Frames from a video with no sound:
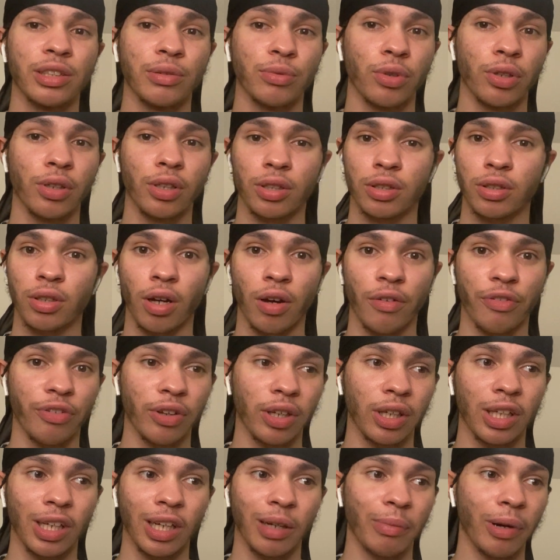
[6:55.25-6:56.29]
I'm going to start
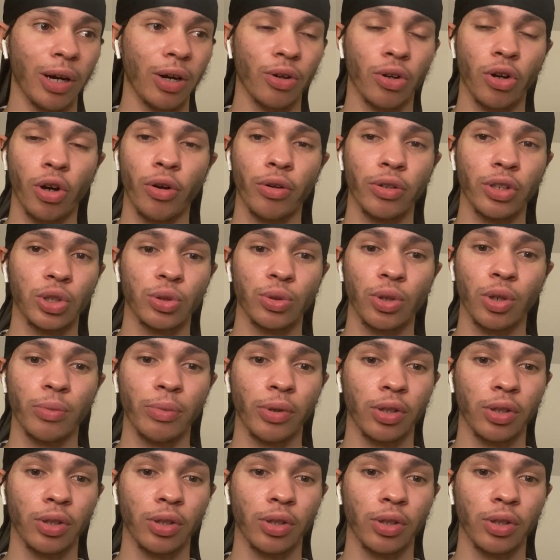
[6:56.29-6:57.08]
thinking about going as well,